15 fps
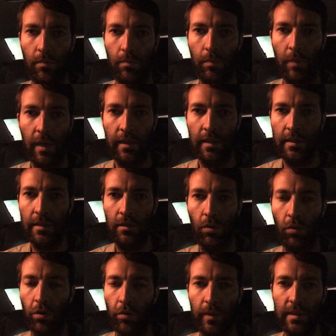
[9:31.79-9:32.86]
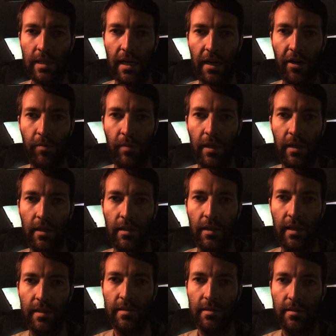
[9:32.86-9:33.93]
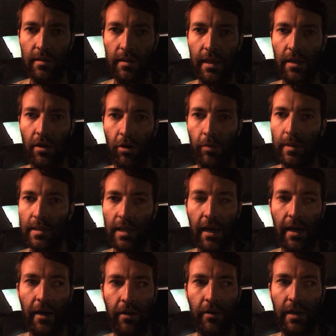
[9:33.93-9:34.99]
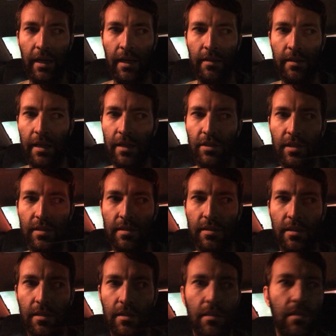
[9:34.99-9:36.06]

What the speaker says: money or retirement unless they are retired and they just